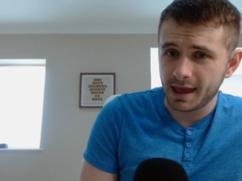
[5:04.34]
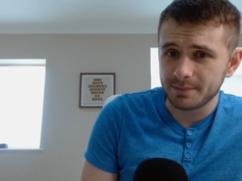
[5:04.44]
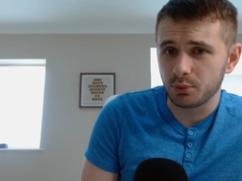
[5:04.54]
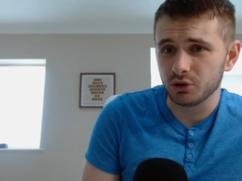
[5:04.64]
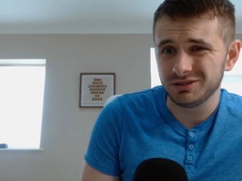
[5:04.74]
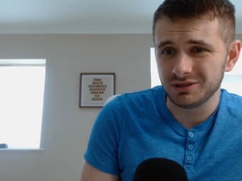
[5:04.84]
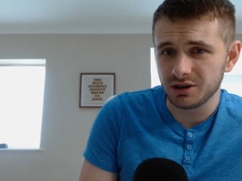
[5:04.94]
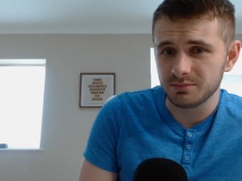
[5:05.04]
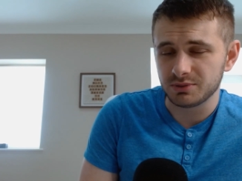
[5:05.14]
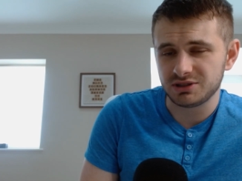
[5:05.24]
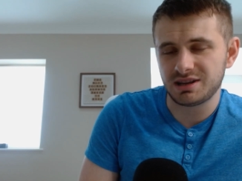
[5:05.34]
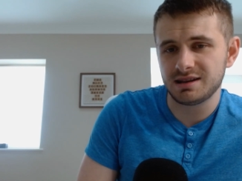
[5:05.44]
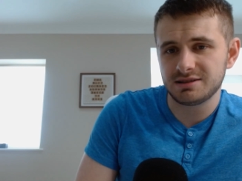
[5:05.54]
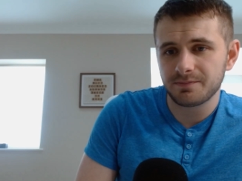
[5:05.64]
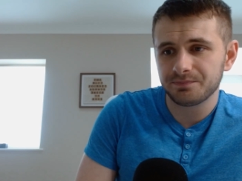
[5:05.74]

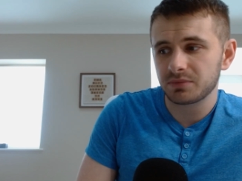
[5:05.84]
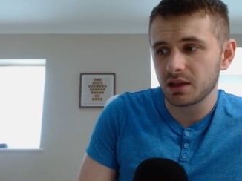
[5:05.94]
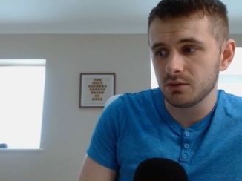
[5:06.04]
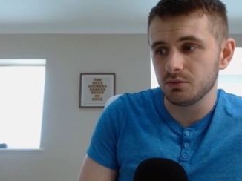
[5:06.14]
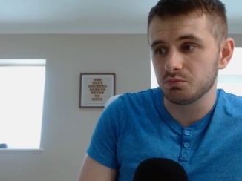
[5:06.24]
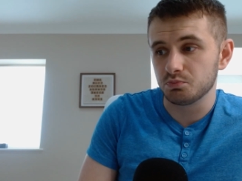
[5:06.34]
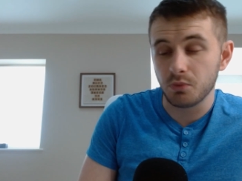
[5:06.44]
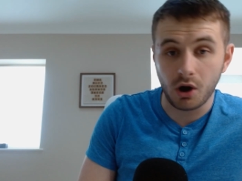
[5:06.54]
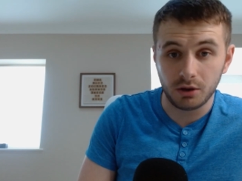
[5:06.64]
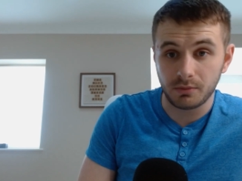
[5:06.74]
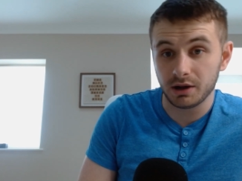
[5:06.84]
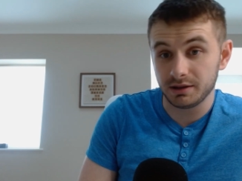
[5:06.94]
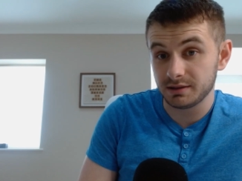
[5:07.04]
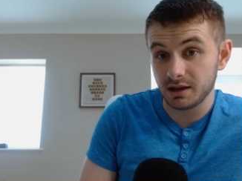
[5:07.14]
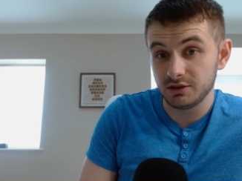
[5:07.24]
8.9% on
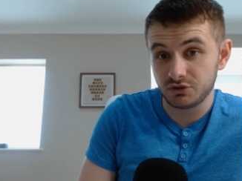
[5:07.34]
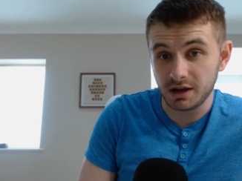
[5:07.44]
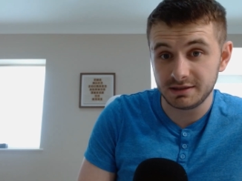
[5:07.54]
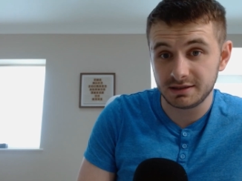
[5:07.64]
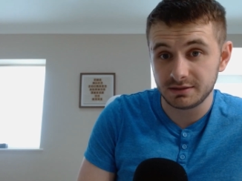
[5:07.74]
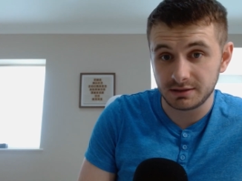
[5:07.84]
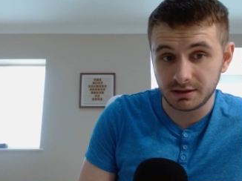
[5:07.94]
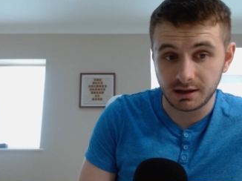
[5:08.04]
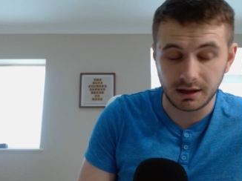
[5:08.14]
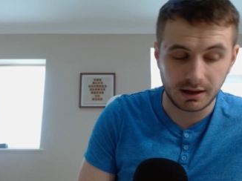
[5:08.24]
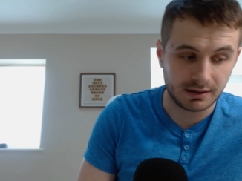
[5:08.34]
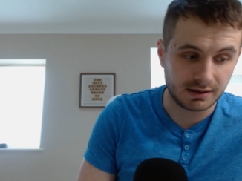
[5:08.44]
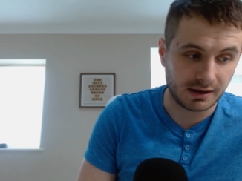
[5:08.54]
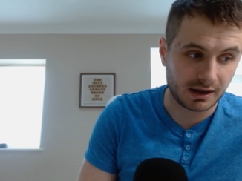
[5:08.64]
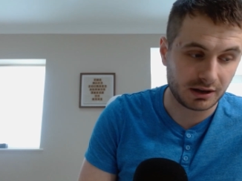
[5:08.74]
my interest,
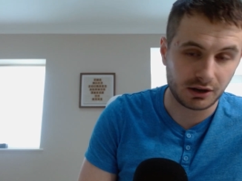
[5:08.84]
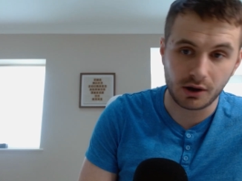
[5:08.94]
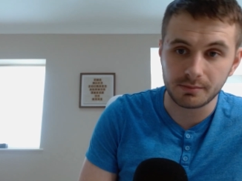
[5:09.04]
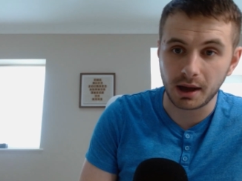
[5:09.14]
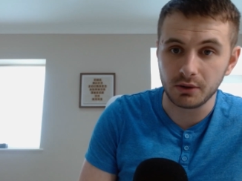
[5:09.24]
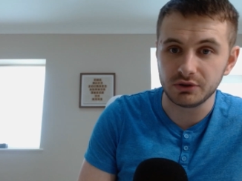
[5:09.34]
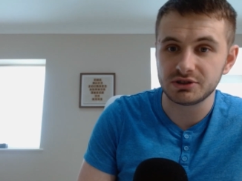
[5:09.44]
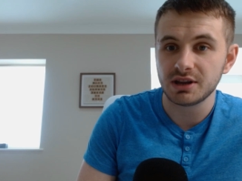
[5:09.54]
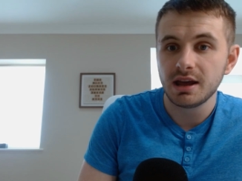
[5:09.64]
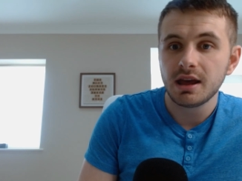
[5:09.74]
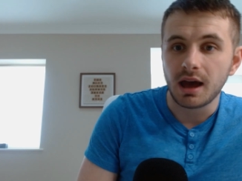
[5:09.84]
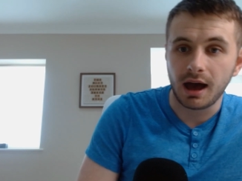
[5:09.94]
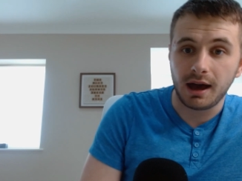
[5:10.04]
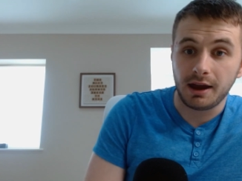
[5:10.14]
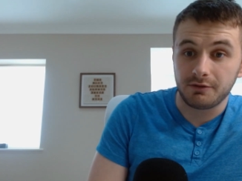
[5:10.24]
and that kind of compounds
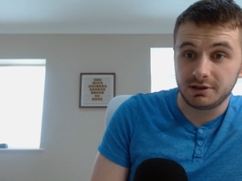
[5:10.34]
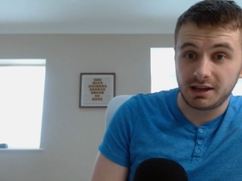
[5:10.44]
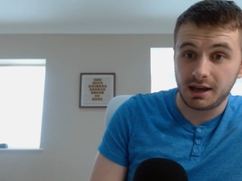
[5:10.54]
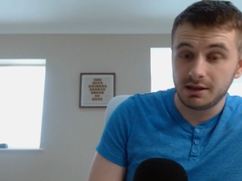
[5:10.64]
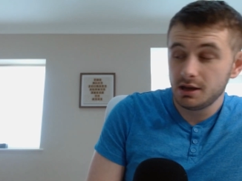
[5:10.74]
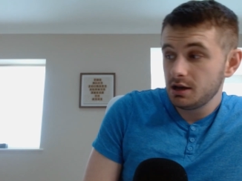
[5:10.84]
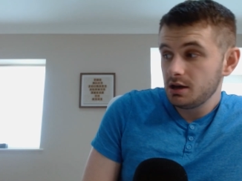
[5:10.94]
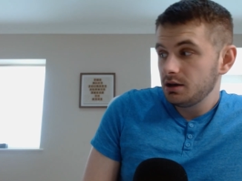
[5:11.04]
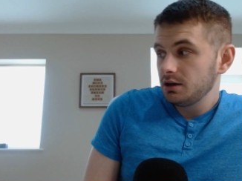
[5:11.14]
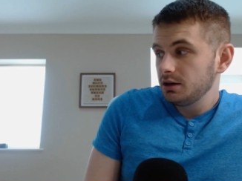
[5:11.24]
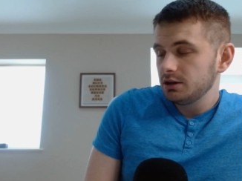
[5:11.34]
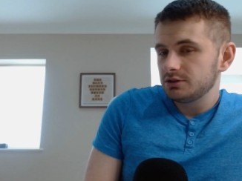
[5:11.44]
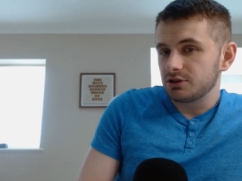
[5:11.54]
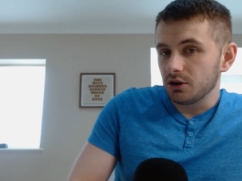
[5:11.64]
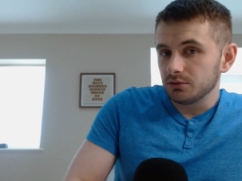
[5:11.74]
every day.
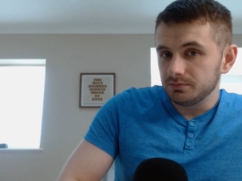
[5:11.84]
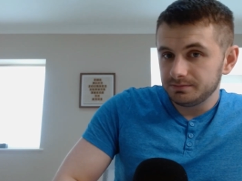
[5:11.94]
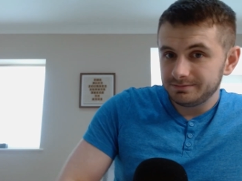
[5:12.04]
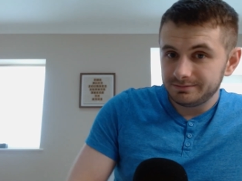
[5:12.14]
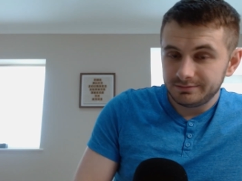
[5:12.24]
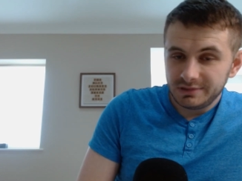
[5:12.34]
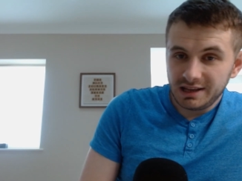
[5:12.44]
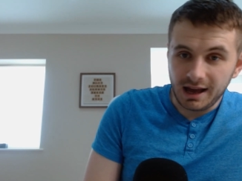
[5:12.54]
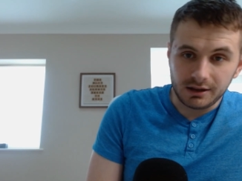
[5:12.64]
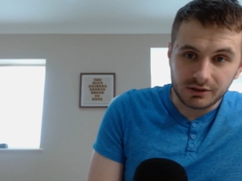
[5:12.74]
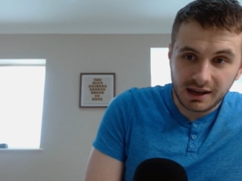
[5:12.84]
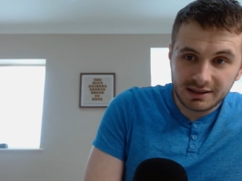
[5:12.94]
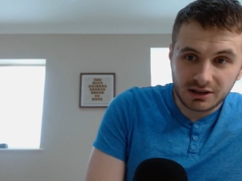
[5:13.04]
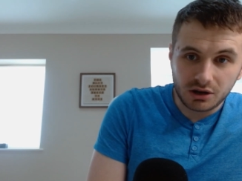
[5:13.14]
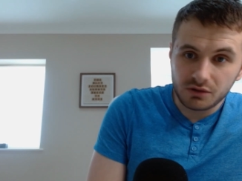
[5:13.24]
So yeah, like
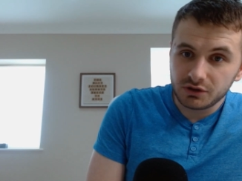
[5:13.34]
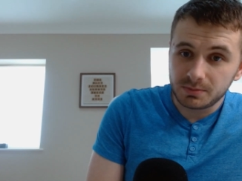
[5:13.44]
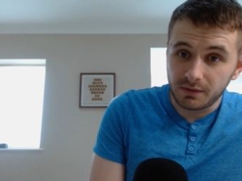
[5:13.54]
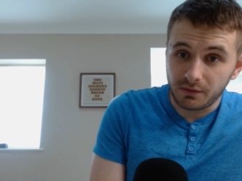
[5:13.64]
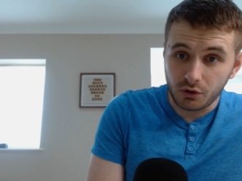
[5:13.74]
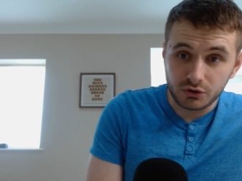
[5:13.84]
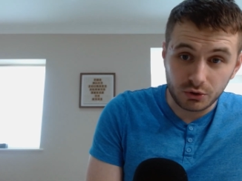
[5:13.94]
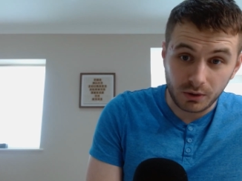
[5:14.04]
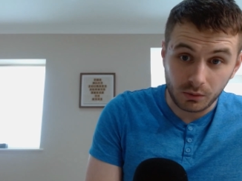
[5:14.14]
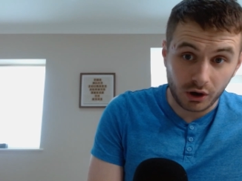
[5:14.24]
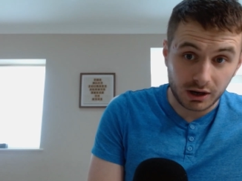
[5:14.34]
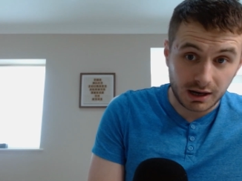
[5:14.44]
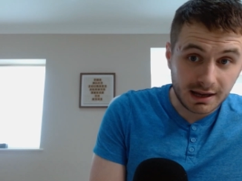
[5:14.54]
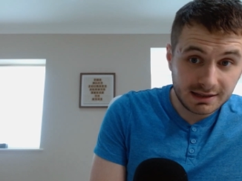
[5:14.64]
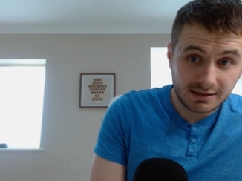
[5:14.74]
that's kind of just a bit of a run through about what it
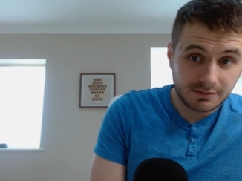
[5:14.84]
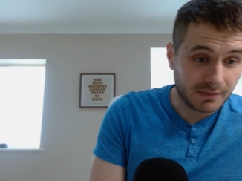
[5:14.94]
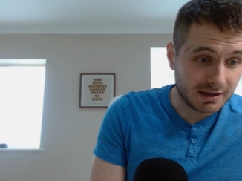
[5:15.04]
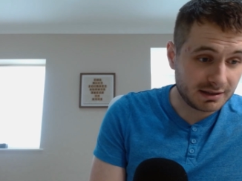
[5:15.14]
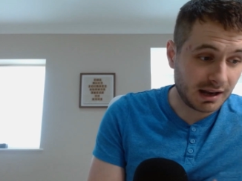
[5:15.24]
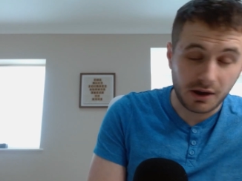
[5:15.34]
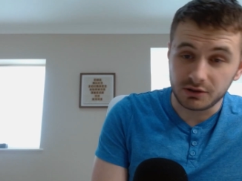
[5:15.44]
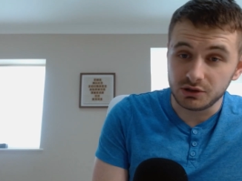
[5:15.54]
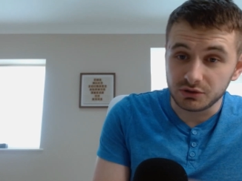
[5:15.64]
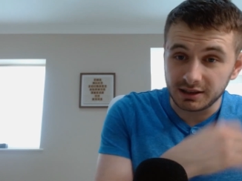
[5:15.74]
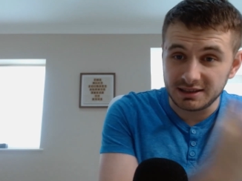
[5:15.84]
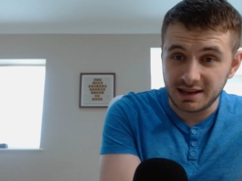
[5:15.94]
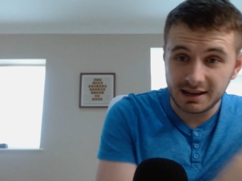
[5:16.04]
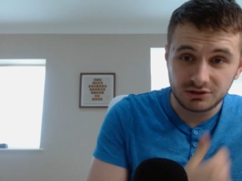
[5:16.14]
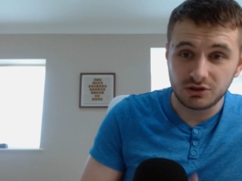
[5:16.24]
is. It's allowing you to
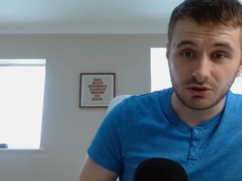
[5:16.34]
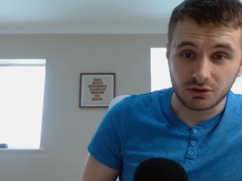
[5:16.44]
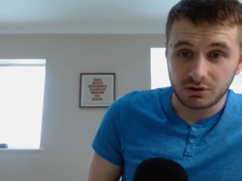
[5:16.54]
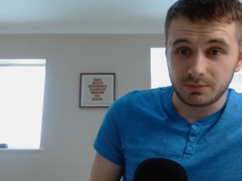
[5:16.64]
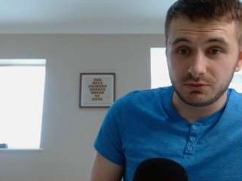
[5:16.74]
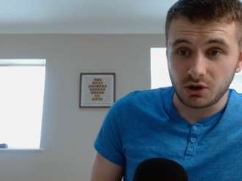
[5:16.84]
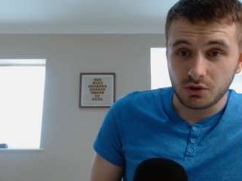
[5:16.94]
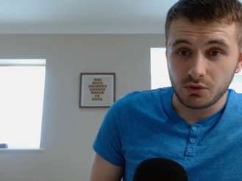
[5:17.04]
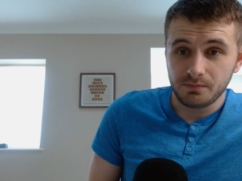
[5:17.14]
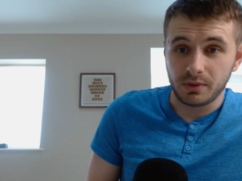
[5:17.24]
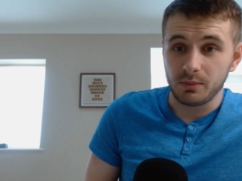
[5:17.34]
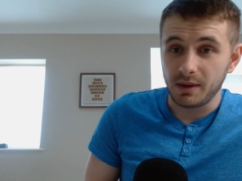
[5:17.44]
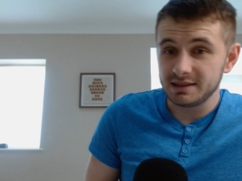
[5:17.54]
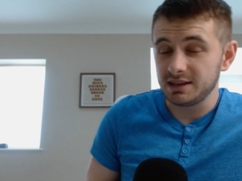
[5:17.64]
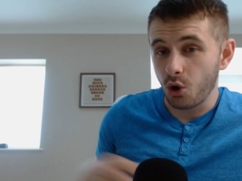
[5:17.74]
connect to your crypto by
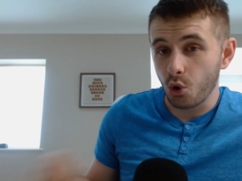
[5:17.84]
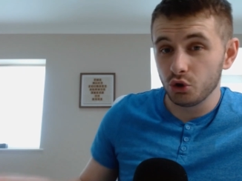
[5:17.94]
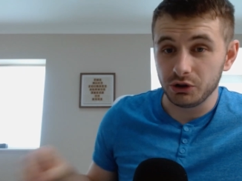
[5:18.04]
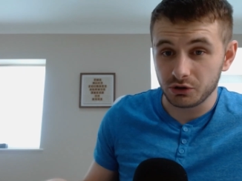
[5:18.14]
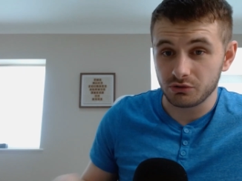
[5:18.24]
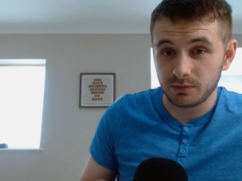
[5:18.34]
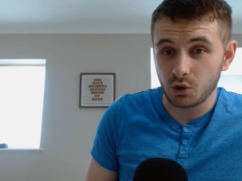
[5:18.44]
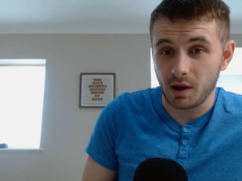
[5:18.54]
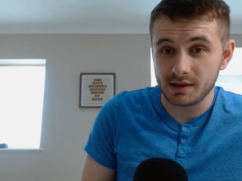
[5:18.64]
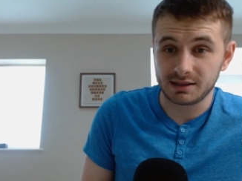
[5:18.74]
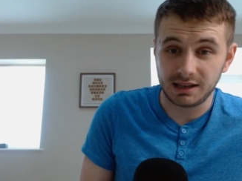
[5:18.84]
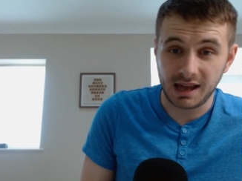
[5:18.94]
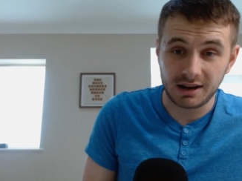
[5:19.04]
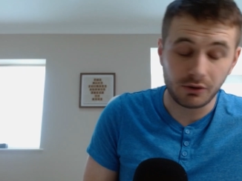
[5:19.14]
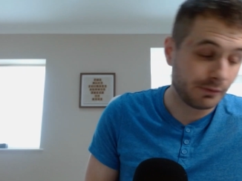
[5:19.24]
basically holding your crypto as
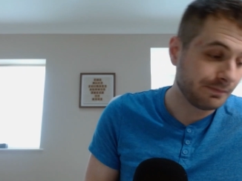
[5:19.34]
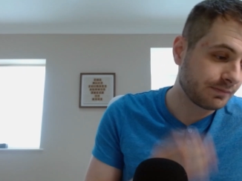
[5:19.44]
collateral